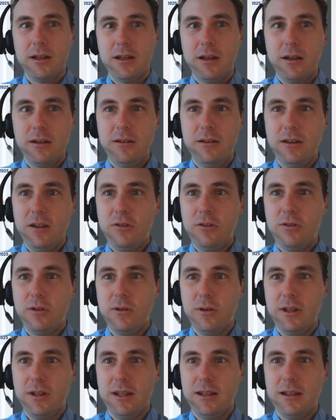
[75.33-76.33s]

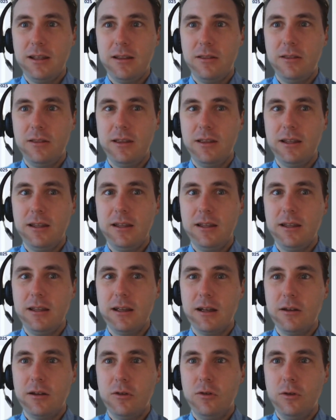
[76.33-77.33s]
Additionally,
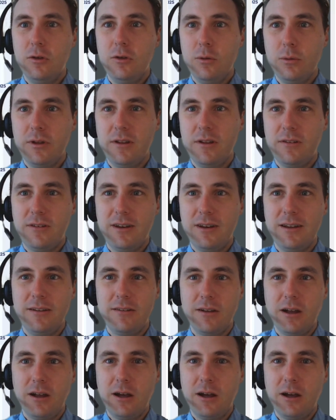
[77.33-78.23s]
the new listings